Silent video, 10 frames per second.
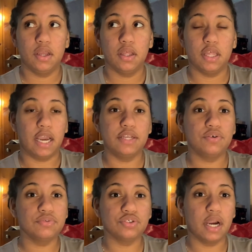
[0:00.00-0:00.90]
Like I
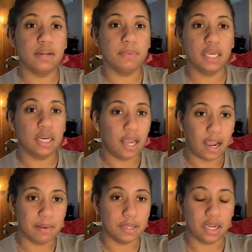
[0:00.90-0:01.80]
don't try to make it a
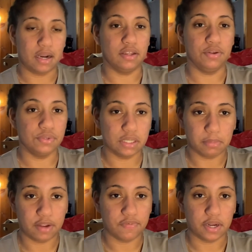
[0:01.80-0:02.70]
habit out of using
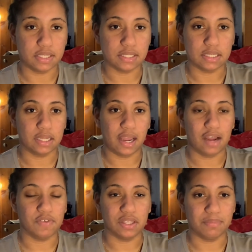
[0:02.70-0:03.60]
my friends and
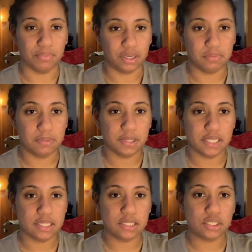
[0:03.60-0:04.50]
having them bring me
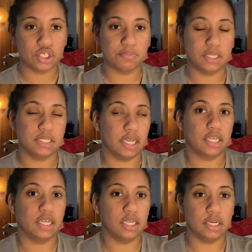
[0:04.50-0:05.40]
places and shit because that
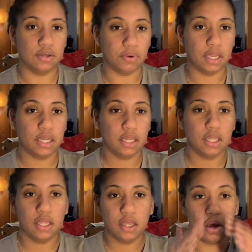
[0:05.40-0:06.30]
can get annoying,
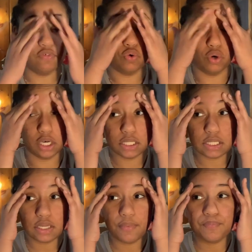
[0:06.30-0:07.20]
of
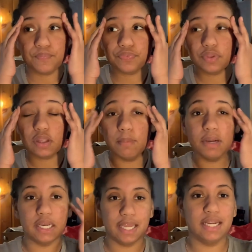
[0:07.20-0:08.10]
course
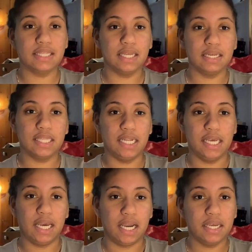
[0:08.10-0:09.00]
but again at the end of the
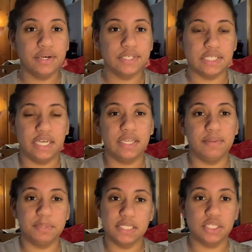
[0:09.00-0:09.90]
day i understand
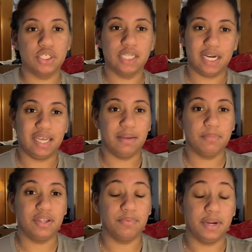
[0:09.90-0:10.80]
the position that i
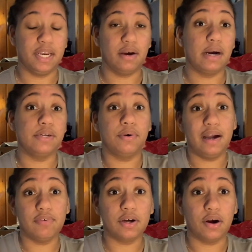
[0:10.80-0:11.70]
am right now i don't
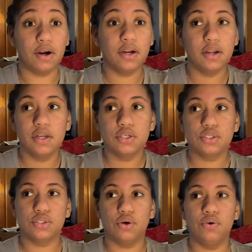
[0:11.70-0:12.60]
have a car
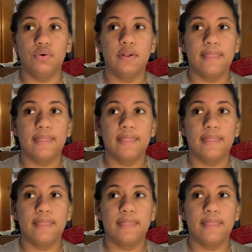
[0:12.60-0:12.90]
so